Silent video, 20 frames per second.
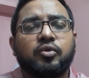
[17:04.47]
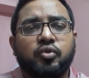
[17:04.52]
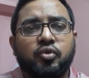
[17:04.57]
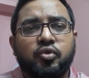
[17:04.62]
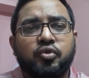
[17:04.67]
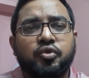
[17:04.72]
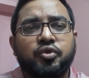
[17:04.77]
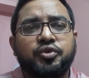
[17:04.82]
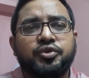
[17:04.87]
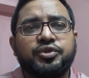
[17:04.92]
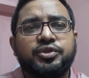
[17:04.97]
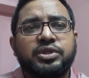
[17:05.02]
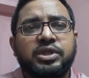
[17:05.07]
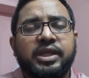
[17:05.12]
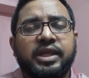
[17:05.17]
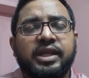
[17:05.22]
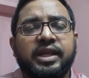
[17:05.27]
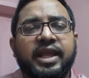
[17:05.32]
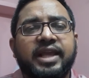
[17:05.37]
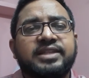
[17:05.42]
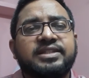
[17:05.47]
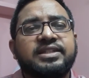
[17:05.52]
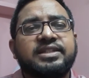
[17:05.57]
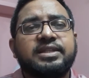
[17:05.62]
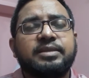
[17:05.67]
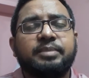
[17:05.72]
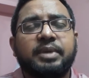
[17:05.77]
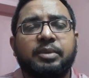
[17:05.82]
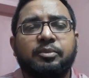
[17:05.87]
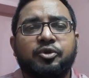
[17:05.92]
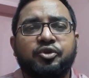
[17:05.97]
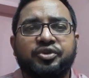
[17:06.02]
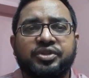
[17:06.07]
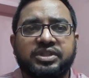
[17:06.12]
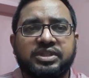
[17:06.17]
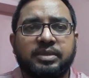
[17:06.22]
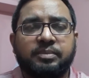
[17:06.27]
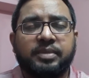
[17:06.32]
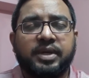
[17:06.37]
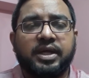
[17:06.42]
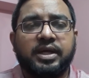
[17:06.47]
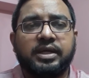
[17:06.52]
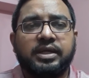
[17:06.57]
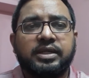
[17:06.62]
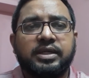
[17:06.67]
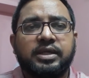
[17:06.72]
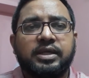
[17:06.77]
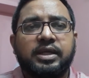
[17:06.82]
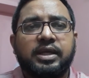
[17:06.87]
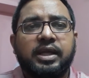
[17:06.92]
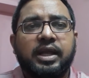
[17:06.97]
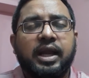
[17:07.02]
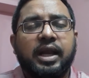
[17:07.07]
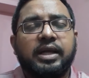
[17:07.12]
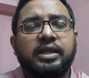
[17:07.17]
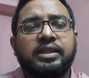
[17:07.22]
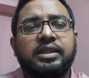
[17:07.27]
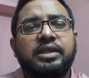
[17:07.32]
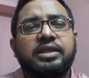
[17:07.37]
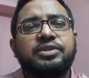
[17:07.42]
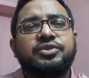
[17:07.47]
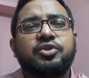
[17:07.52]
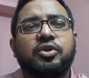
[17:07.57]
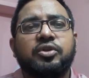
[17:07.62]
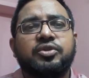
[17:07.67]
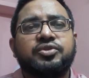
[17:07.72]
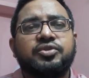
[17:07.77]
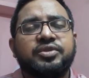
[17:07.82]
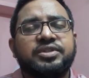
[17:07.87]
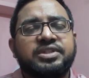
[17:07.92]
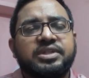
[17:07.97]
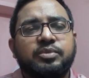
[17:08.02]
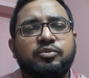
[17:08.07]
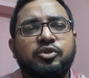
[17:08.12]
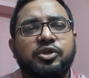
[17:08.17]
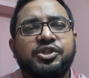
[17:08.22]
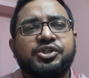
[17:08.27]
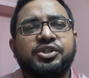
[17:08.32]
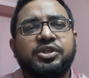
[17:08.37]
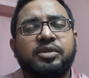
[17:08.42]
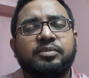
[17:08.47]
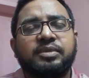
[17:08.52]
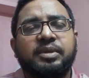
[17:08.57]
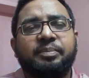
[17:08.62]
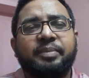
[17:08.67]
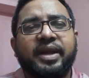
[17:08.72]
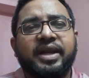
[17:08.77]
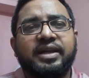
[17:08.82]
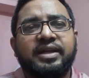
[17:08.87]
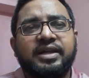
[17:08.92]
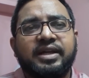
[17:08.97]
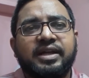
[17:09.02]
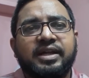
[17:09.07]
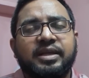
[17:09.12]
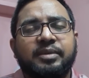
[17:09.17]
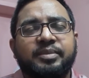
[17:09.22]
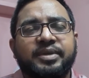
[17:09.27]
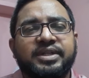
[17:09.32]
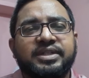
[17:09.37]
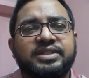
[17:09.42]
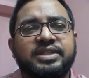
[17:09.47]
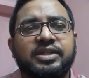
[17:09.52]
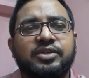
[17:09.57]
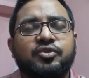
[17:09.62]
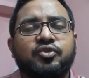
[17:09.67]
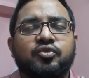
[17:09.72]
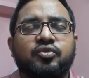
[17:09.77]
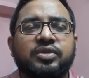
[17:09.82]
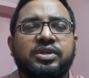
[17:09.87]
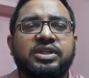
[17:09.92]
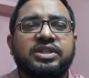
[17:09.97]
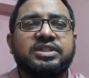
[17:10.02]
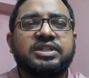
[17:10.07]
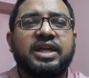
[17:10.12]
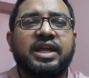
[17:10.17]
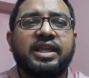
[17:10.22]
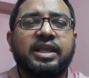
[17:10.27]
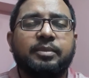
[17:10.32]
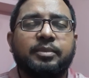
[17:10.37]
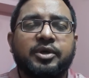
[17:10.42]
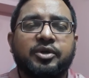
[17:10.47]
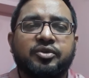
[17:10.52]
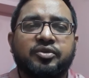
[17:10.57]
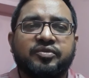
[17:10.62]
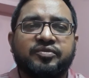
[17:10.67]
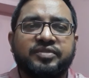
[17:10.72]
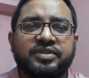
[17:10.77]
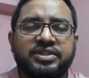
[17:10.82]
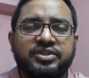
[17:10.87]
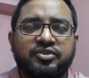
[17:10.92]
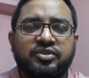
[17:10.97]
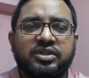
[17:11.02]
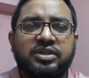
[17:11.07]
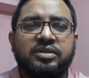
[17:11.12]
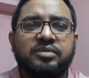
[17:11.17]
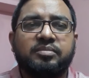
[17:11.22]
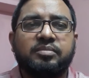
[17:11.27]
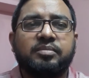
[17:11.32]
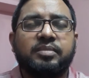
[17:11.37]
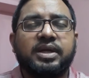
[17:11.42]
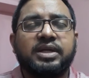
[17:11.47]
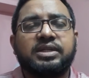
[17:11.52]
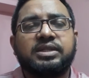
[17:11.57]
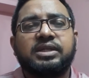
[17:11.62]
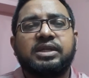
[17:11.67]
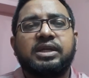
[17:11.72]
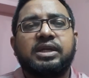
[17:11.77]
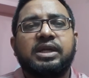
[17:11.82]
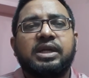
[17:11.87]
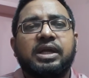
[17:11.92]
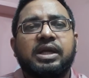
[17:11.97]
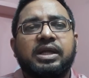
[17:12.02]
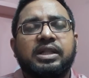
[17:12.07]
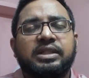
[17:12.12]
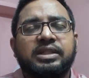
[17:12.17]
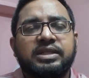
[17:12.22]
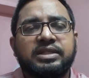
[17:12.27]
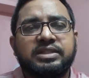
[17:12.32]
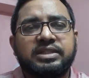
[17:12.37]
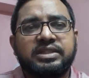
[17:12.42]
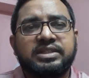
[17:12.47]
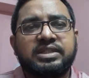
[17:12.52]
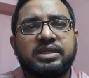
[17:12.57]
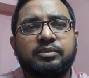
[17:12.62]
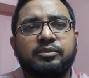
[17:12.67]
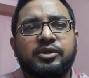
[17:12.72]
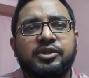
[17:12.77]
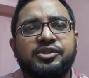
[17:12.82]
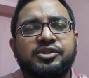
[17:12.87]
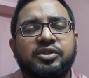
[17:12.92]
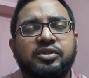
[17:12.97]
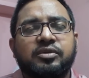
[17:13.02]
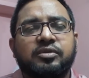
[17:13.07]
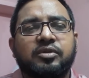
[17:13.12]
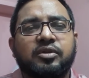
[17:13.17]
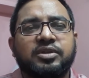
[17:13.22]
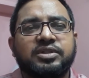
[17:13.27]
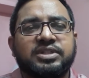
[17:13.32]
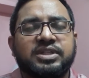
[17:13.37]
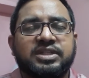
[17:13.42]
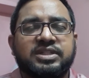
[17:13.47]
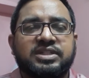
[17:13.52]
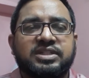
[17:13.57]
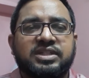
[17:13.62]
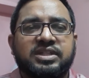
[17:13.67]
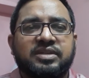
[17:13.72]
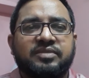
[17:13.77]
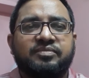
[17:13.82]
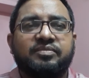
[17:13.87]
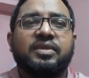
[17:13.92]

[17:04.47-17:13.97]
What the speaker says: glucose in excessive amount in the blood, and these also stimulation of the pancreatic beta cell to release high amount of insulin, but this stimulation causes